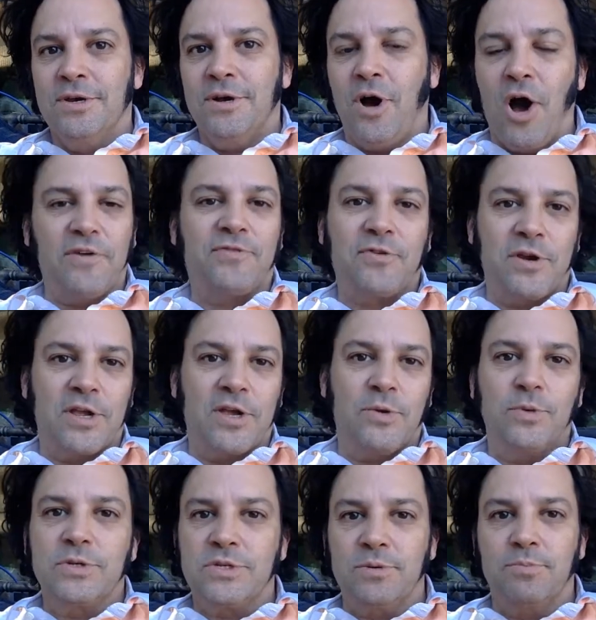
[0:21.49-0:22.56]
offering
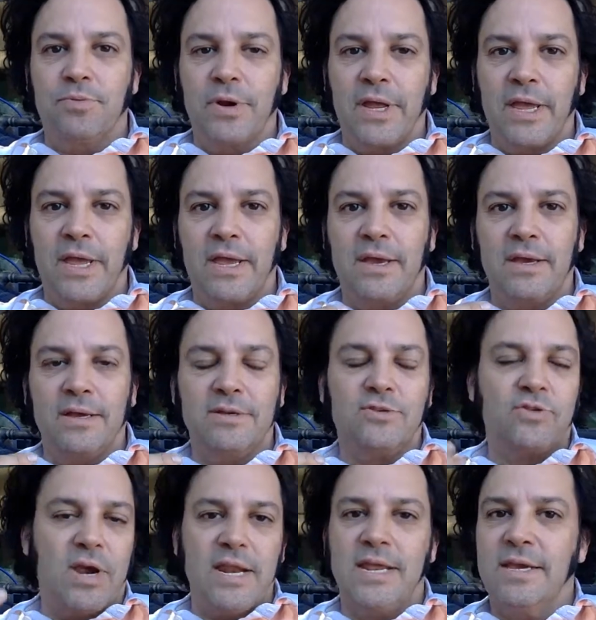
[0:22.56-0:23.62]
was to bring
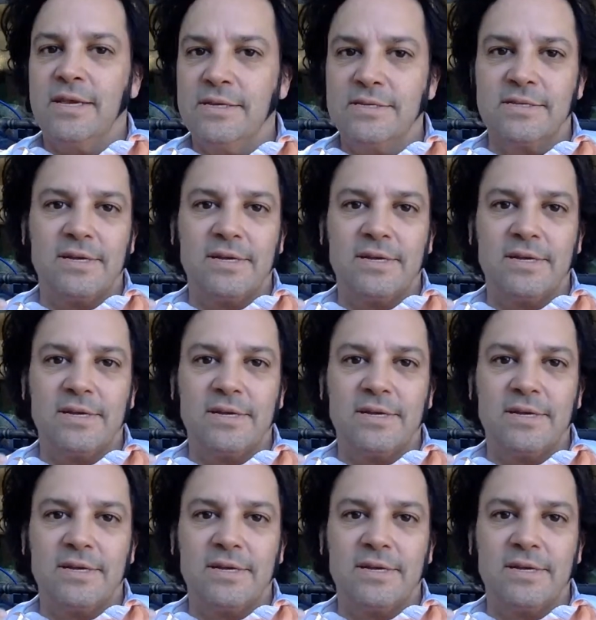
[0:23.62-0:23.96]
trainings,